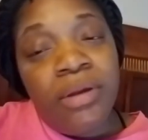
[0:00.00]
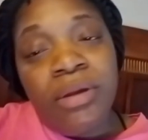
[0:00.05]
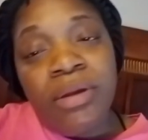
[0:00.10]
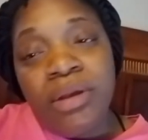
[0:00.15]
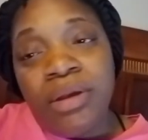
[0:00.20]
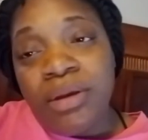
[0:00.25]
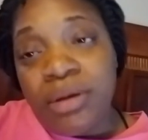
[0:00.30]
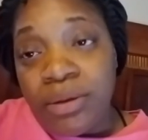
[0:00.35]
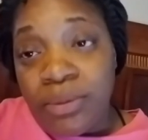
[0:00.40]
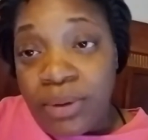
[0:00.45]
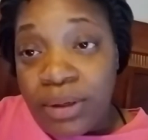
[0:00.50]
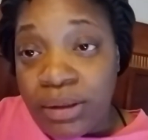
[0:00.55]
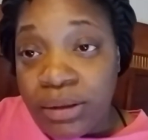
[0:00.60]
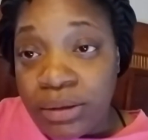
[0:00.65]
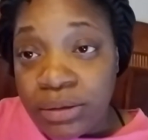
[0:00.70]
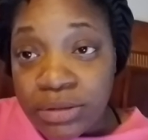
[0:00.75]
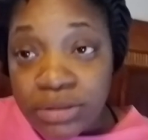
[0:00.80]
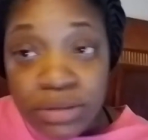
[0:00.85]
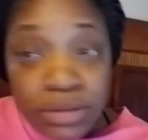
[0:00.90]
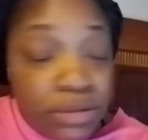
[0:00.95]
Anyway,
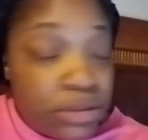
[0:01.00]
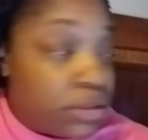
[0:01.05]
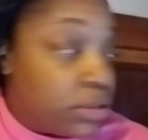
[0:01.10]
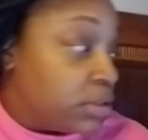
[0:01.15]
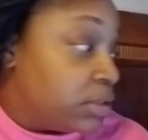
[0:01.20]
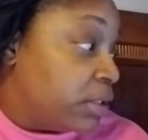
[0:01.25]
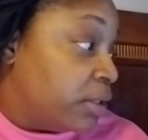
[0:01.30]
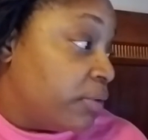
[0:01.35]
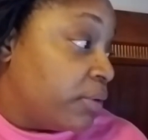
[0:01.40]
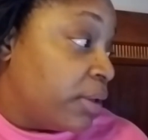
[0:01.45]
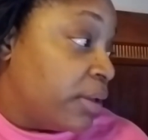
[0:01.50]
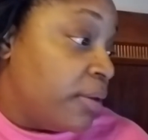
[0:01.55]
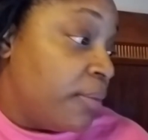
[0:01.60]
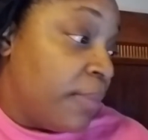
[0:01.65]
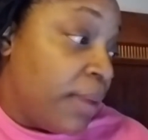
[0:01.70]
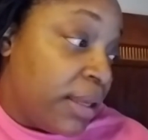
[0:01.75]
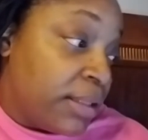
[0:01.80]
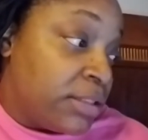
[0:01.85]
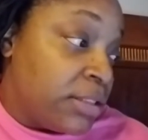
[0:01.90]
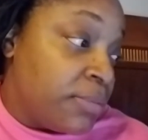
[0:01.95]
she's just now getting
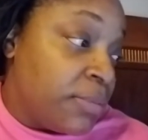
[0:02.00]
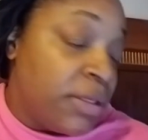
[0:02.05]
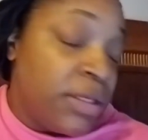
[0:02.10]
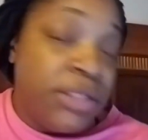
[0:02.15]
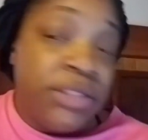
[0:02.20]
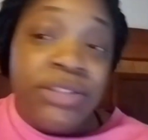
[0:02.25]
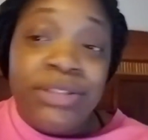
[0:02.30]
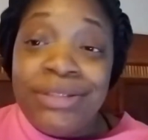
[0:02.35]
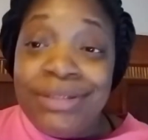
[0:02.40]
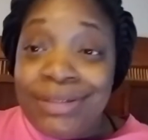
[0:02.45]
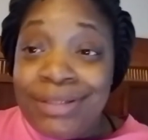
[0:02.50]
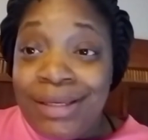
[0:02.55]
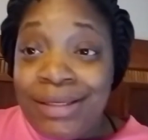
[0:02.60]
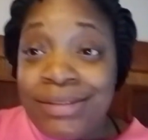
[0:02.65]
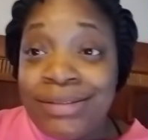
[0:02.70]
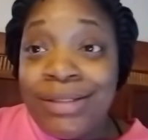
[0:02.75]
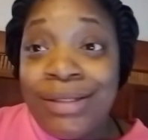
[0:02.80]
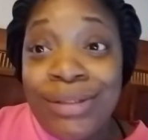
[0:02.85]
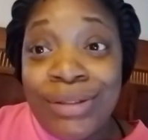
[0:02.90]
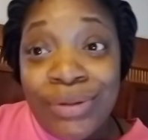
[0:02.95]
back to me. She
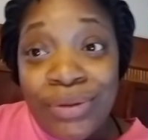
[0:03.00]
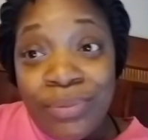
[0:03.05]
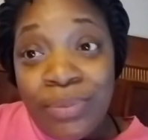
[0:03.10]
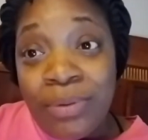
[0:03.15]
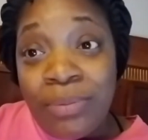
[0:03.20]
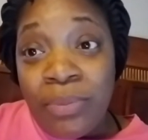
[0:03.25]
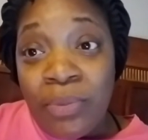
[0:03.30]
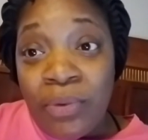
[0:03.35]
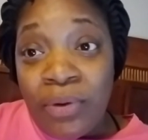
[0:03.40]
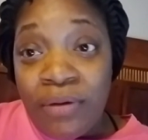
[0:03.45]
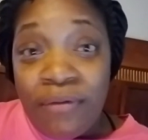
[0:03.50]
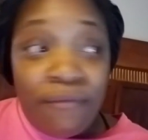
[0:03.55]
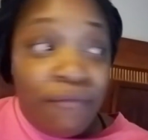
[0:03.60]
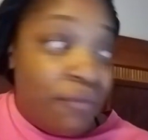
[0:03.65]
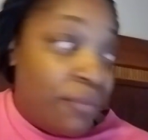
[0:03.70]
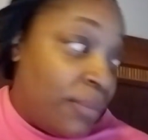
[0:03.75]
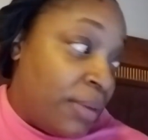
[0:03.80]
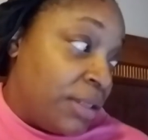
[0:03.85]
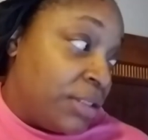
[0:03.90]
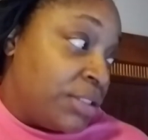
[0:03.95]
has a little bit more
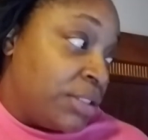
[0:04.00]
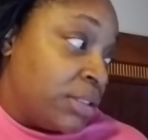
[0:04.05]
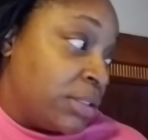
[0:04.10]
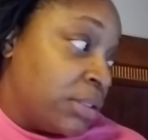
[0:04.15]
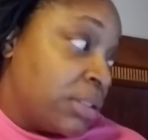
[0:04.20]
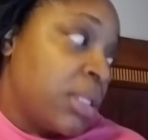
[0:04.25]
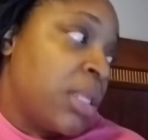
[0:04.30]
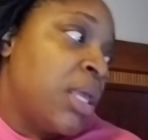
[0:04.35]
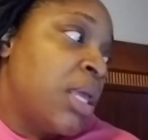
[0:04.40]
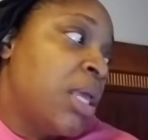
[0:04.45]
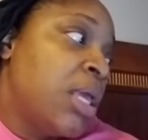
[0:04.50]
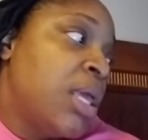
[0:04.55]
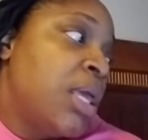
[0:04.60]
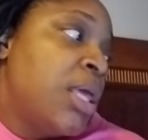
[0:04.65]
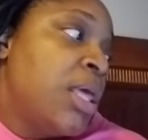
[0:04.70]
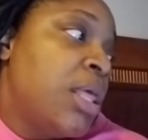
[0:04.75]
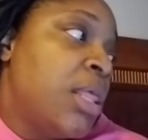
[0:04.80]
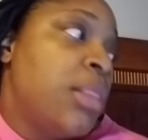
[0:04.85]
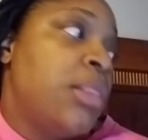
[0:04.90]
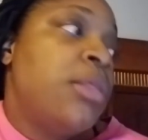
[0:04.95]
information
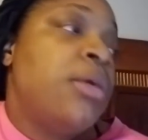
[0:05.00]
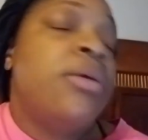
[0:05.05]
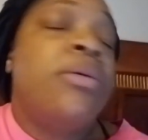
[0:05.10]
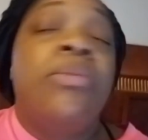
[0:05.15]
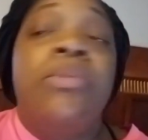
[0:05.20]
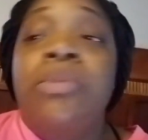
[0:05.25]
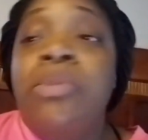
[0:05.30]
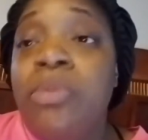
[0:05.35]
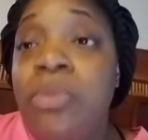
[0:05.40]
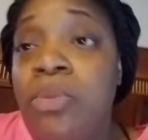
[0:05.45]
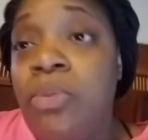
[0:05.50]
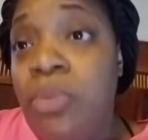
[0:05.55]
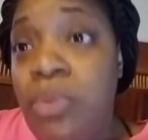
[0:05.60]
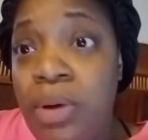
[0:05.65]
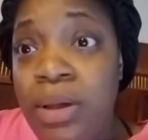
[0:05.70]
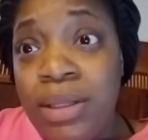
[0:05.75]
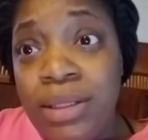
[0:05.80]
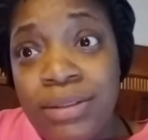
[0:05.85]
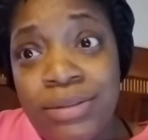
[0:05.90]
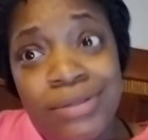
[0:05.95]
than
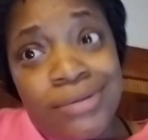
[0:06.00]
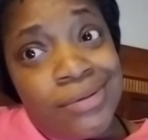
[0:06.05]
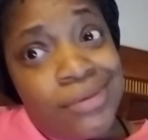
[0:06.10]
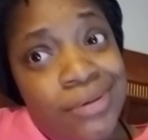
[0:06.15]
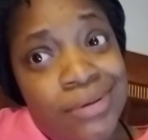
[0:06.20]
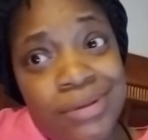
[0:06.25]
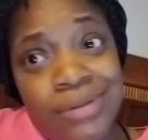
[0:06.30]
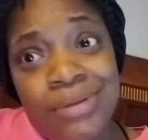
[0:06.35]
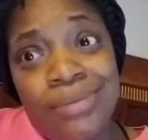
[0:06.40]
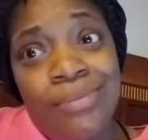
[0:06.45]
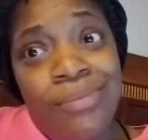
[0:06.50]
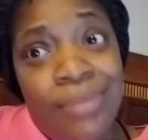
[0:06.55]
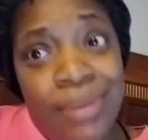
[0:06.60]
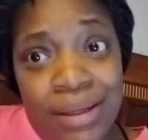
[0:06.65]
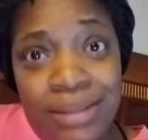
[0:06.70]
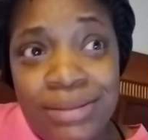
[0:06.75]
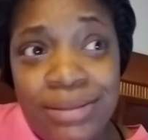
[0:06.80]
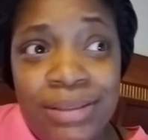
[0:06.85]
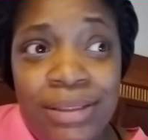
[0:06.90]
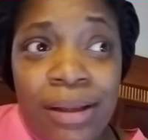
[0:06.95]
what is on
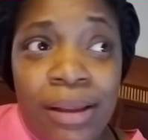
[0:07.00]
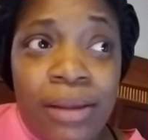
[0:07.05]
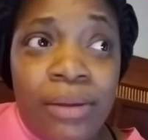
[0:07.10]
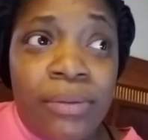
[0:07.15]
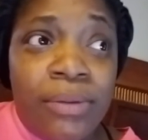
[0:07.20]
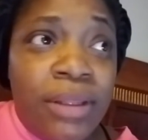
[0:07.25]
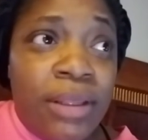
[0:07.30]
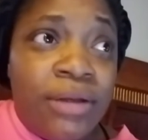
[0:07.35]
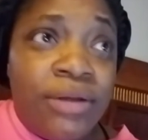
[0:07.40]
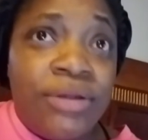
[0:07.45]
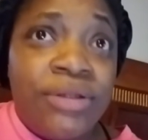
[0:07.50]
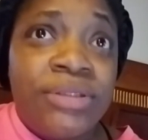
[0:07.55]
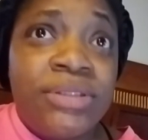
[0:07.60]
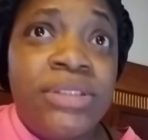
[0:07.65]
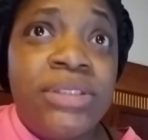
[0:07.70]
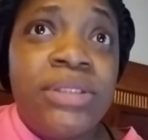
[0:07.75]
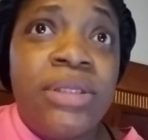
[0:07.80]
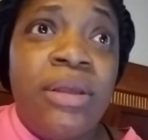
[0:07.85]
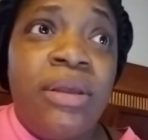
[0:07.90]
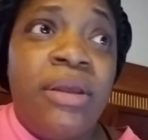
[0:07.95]
my denial
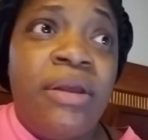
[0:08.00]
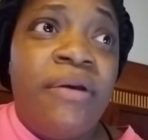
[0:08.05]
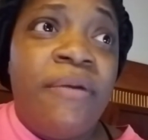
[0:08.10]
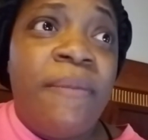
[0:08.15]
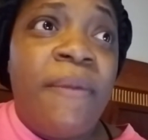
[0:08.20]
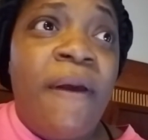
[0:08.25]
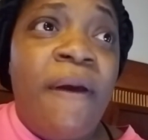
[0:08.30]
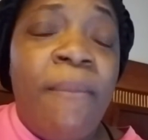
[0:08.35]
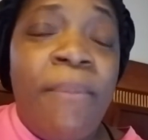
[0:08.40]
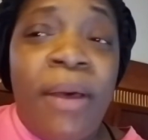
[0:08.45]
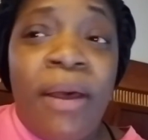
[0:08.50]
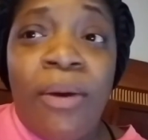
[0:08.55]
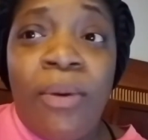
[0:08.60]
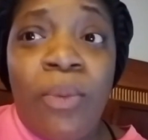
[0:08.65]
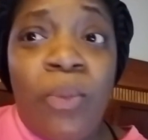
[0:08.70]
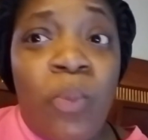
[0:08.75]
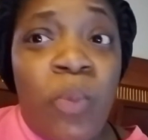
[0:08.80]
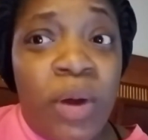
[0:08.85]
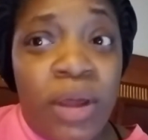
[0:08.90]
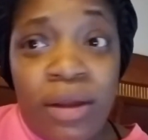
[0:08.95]
letters
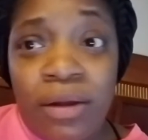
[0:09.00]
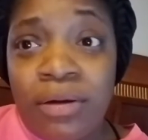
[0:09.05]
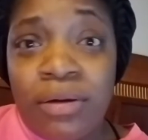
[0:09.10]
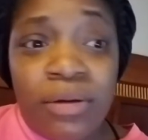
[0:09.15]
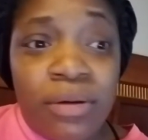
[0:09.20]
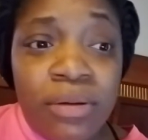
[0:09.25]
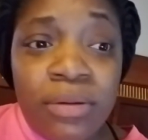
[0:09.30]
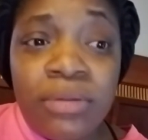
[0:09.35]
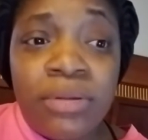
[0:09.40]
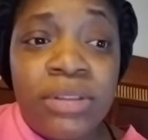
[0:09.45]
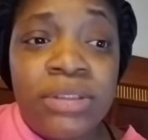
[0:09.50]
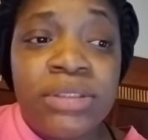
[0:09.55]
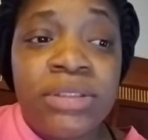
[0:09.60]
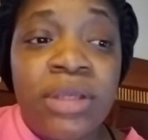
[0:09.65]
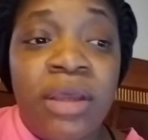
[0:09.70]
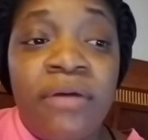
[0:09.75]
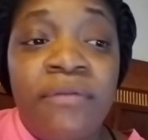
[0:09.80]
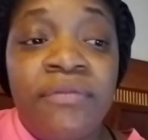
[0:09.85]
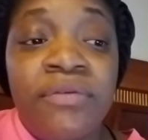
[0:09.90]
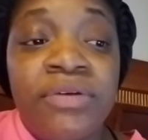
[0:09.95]
about where this
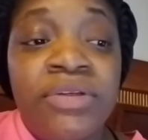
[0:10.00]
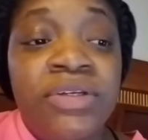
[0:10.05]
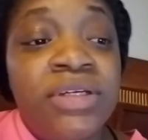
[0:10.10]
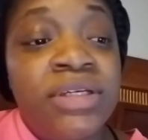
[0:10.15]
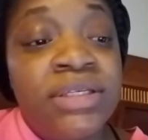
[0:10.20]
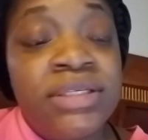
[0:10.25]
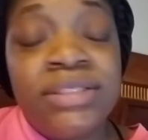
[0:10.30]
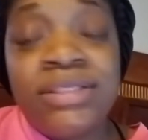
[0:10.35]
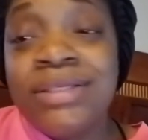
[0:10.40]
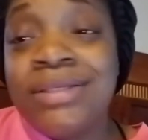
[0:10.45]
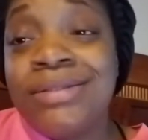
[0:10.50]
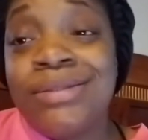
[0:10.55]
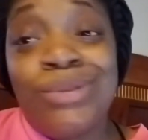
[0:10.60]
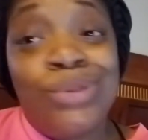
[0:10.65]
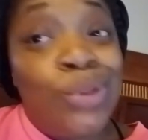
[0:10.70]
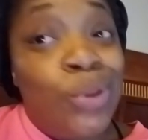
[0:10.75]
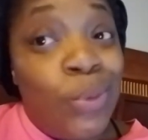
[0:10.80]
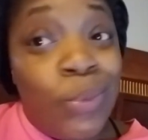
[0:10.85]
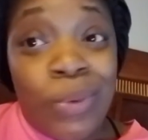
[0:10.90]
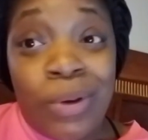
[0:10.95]
coverage is. It's
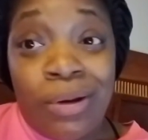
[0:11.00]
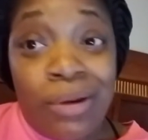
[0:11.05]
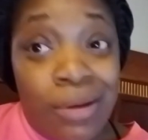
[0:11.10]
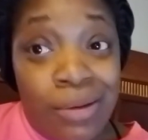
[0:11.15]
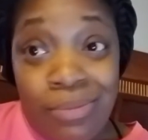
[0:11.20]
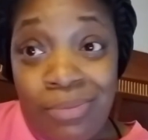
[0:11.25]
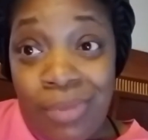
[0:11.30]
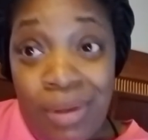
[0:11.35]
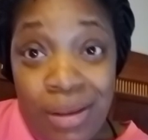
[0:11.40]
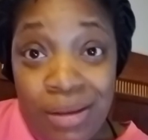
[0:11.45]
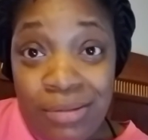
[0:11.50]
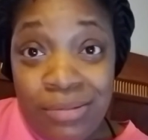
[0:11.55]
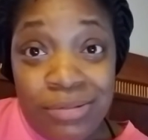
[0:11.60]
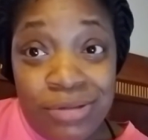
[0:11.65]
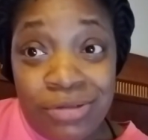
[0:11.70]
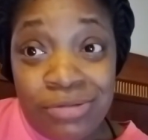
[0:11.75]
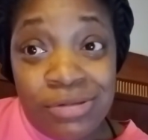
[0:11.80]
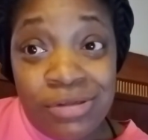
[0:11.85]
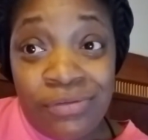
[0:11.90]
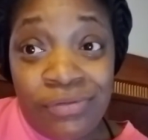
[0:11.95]
nowhere in my
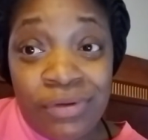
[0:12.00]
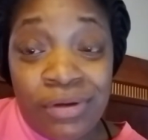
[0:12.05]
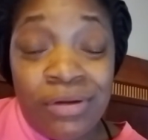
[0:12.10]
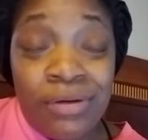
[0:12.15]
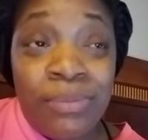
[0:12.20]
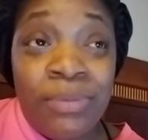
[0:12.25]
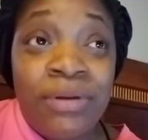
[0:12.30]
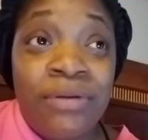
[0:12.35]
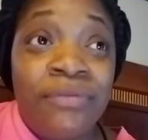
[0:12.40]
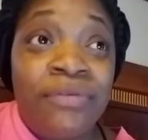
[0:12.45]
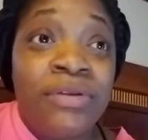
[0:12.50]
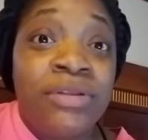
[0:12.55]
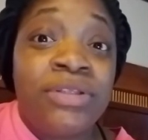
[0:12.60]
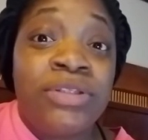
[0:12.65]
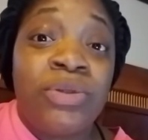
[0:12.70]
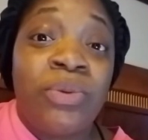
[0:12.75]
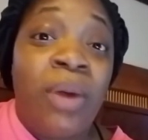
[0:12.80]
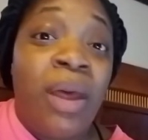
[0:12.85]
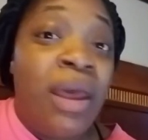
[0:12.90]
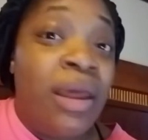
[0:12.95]
certificate of benefits,
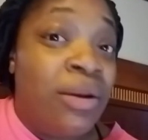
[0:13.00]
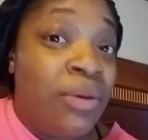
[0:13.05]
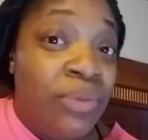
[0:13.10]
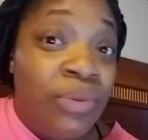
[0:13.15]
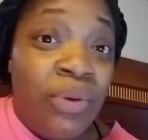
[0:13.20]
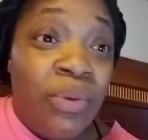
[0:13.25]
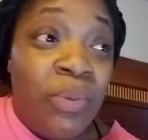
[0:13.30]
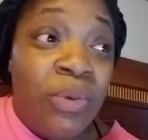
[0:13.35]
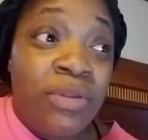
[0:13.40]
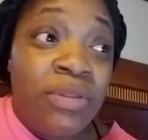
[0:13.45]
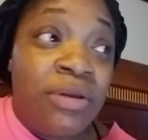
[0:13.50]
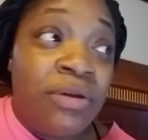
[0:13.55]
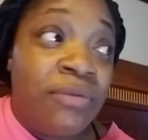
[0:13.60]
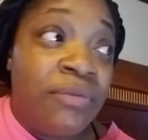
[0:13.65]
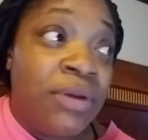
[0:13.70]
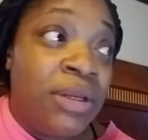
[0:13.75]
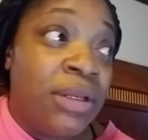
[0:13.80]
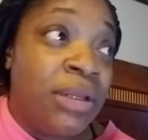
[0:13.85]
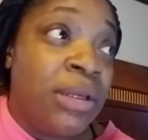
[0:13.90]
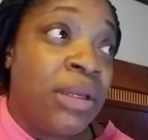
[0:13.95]
so I don't know where they're
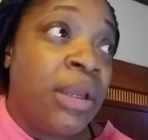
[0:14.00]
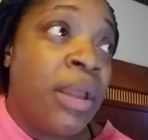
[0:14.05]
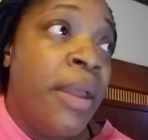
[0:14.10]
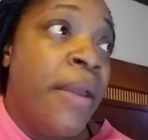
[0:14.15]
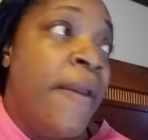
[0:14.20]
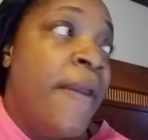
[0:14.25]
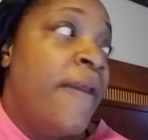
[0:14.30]
reading.